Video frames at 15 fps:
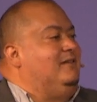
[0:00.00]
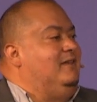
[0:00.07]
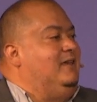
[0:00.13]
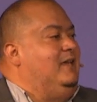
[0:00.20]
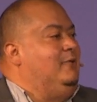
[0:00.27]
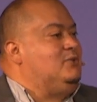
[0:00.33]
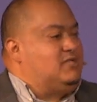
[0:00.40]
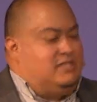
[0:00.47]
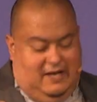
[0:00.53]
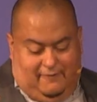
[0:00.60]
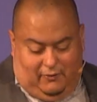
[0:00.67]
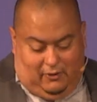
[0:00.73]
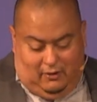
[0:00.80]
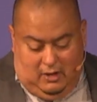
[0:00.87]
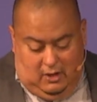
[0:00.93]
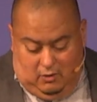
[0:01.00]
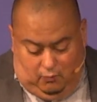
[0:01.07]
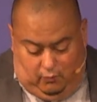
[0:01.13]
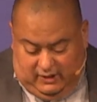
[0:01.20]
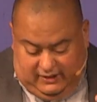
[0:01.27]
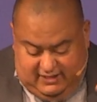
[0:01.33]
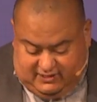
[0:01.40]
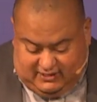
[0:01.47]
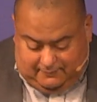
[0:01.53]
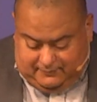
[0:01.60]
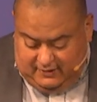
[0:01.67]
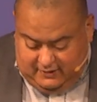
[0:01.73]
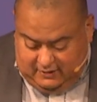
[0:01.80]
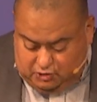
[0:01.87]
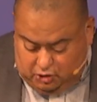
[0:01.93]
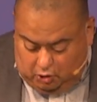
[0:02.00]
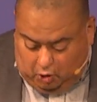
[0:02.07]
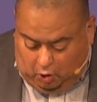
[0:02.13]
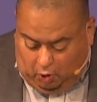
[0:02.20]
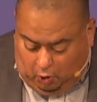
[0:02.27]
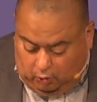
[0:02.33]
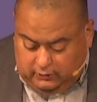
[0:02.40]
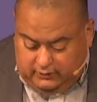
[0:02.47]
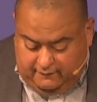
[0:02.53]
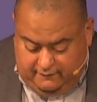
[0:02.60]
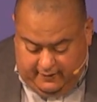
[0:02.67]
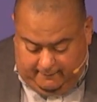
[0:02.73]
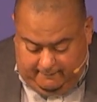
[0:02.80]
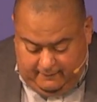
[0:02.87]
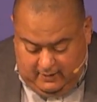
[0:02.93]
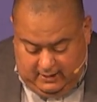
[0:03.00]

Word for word: It was never really something that took hold of them.